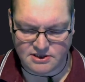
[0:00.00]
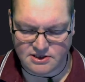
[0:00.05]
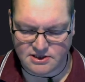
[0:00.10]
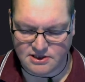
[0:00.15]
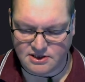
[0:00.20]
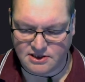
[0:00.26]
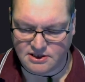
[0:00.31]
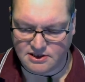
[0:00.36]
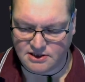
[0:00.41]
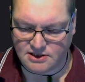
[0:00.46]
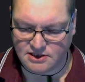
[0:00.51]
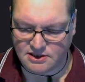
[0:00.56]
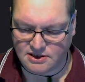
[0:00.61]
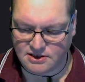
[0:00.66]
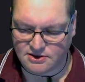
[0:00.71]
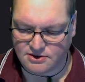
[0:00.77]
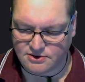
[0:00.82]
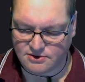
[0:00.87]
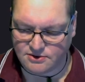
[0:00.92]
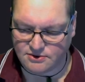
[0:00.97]
cd
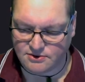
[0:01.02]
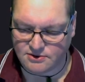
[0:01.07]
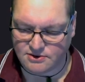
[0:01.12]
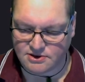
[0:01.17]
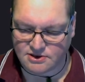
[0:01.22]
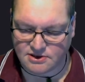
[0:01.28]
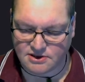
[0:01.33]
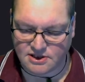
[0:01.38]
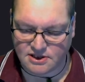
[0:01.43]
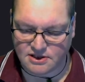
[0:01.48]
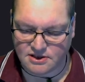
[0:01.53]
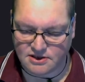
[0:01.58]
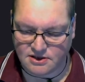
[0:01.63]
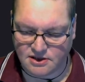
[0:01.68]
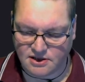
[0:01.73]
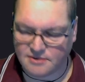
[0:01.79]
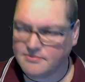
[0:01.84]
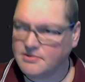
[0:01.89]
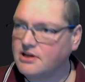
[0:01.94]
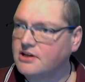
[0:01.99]
to slash.
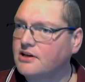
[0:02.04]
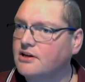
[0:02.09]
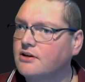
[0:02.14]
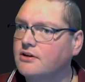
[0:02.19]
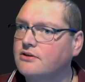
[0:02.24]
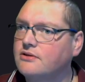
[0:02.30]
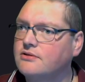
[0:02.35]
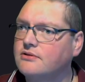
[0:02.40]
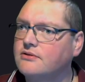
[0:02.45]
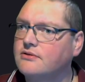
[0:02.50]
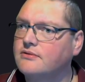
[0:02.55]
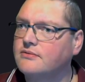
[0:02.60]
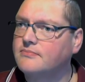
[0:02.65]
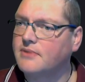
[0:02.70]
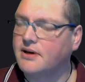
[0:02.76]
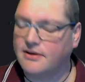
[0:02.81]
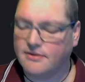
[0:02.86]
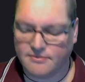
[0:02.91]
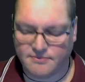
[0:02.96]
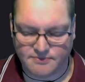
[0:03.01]
I'm going to go to
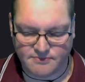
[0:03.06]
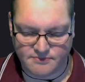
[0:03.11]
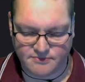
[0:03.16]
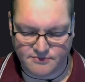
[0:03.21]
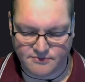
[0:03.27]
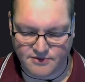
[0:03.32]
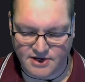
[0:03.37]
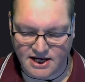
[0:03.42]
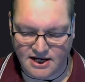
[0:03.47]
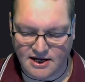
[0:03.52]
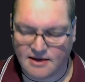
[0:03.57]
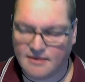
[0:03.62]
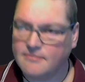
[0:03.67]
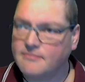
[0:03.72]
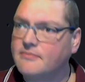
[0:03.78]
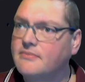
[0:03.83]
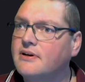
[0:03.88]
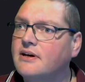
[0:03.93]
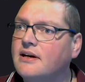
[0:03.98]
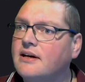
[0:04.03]
my
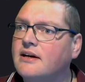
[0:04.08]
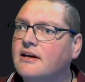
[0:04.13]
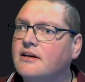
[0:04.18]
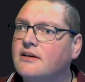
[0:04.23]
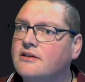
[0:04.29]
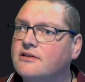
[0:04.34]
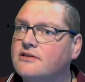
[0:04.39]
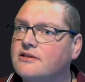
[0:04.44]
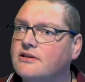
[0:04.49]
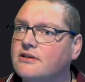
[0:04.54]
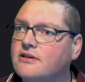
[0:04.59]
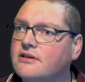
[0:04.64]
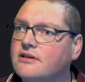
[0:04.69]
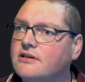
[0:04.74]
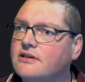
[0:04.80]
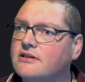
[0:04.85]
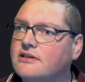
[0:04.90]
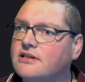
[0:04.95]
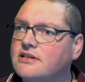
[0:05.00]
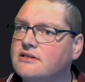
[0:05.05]
RAM so that
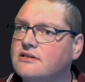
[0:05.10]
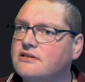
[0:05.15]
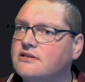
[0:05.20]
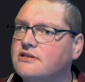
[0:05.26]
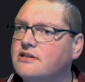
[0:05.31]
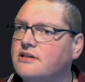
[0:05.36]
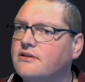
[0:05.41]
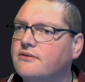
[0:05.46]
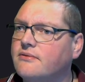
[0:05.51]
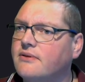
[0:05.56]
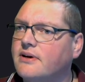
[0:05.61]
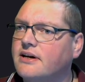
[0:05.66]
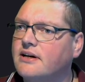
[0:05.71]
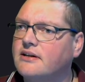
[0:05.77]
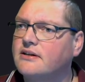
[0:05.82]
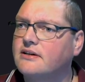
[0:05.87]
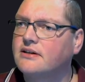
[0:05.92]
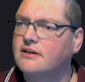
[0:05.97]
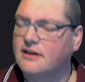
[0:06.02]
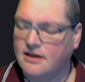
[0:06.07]
it doesn't stick
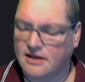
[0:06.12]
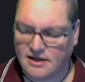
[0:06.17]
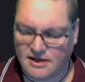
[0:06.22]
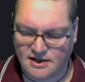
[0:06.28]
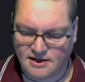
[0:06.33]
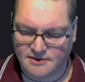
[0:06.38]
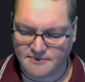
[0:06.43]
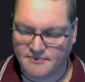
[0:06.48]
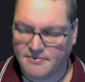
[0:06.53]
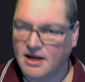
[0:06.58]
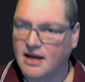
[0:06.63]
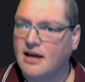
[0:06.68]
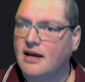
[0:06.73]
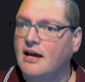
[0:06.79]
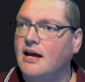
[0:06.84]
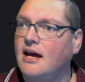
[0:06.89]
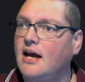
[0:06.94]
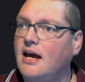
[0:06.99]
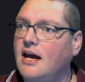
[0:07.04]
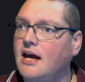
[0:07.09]
around.
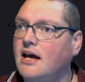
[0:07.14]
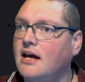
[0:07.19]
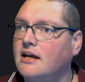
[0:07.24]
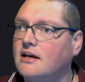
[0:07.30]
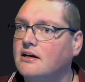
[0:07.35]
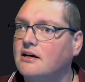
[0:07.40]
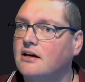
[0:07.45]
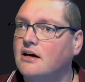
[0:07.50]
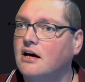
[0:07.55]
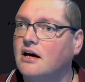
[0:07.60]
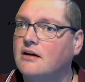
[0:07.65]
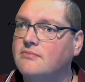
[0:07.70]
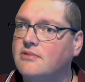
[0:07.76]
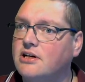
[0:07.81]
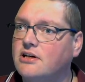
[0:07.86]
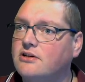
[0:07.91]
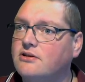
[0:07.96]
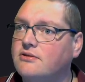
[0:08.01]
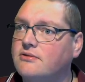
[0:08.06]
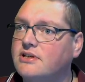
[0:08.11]
And I'm
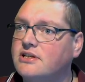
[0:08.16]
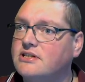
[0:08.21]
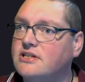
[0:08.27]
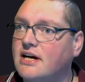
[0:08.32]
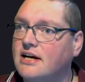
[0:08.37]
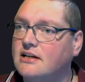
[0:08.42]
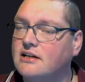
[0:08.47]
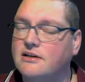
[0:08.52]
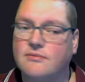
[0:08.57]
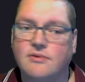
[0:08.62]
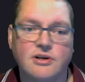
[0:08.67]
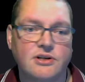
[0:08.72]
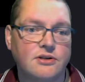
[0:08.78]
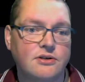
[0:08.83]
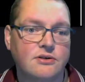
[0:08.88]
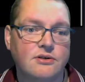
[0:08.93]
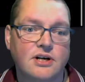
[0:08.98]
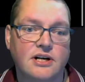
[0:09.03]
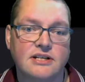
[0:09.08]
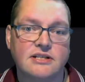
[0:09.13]
going to do exactly what
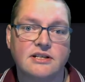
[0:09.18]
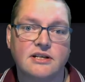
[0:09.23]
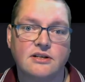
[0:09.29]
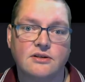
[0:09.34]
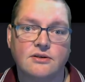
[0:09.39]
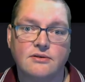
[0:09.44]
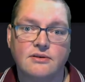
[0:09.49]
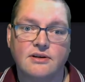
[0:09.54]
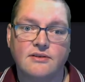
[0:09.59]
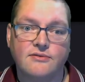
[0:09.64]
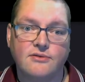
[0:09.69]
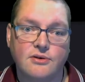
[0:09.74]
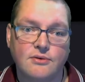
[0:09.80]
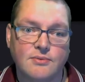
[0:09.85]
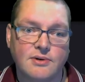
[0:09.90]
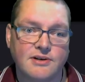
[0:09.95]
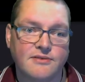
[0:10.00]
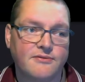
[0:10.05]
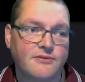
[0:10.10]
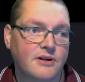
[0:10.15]
you guys can do. If you
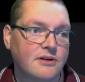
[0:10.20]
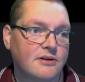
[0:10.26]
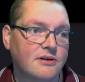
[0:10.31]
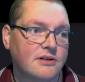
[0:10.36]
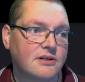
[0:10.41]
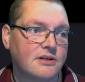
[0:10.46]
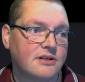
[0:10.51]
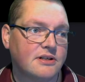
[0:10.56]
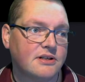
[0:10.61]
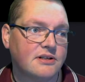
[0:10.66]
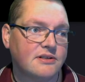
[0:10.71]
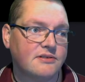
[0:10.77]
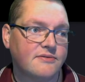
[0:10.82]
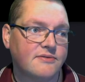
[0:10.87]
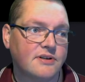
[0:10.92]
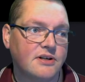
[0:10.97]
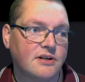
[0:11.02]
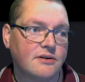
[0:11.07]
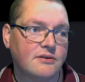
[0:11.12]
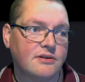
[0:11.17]
want to follow along in this
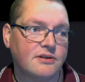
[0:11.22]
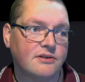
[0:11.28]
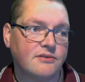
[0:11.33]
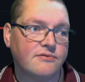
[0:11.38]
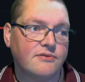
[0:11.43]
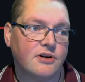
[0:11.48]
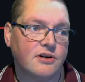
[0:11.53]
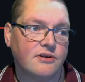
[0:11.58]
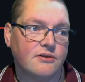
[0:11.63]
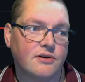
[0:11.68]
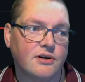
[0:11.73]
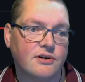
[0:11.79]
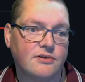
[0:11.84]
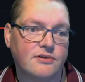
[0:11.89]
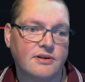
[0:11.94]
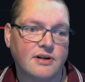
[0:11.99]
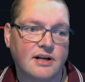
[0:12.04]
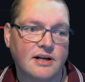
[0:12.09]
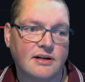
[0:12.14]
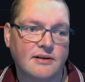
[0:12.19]
video and you've got your
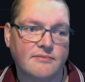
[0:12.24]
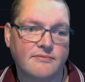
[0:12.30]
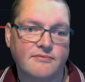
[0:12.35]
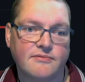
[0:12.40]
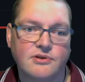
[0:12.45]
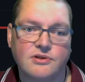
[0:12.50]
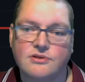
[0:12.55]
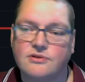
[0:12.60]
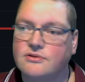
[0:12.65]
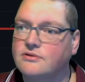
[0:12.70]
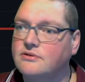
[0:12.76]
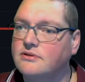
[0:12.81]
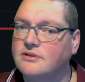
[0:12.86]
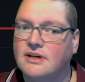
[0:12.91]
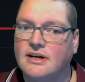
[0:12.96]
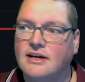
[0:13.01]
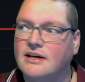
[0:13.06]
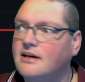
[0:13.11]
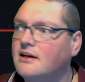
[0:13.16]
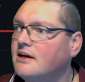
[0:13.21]
own virtual
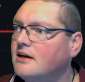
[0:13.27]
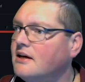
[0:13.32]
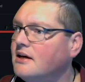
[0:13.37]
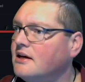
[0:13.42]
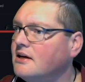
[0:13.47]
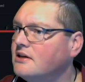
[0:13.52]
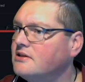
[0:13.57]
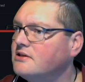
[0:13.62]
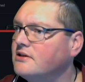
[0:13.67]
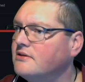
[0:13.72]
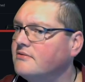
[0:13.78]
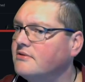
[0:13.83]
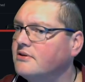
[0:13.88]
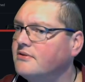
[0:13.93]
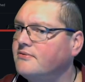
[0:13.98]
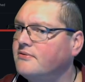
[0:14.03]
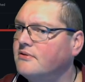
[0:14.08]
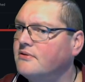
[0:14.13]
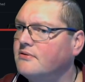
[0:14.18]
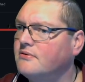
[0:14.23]
server
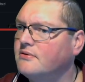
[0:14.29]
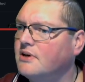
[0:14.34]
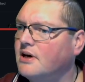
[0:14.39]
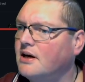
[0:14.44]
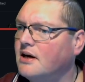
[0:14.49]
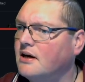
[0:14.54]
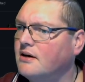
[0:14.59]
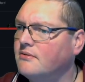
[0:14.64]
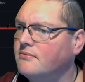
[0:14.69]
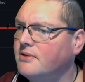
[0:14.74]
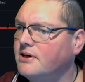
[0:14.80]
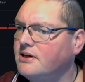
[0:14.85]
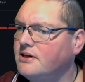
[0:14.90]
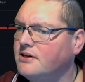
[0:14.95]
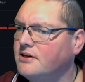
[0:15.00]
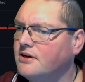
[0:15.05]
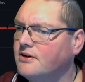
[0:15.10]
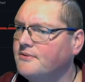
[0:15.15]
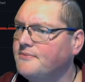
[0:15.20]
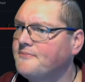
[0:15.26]
ready
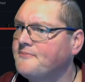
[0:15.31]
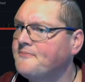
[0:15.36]
to go,